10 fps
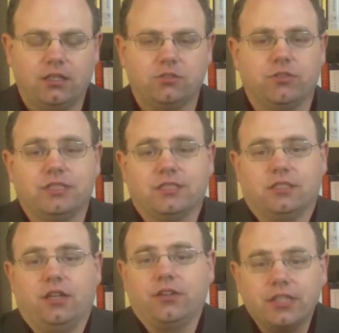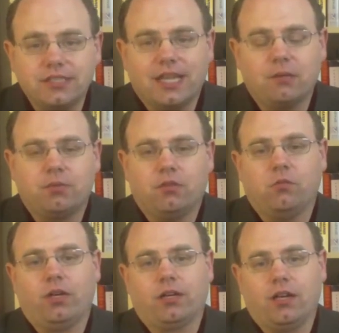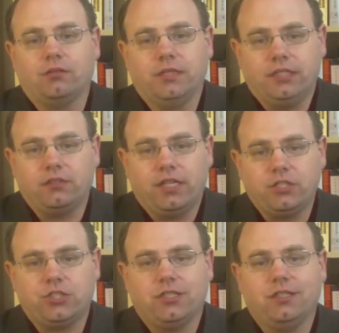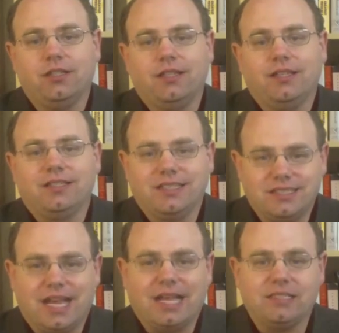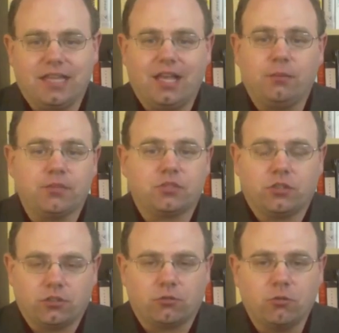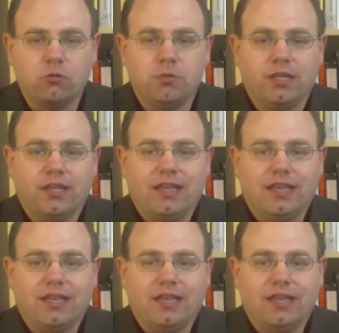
So this is another example of where government intervention designed to help a certain group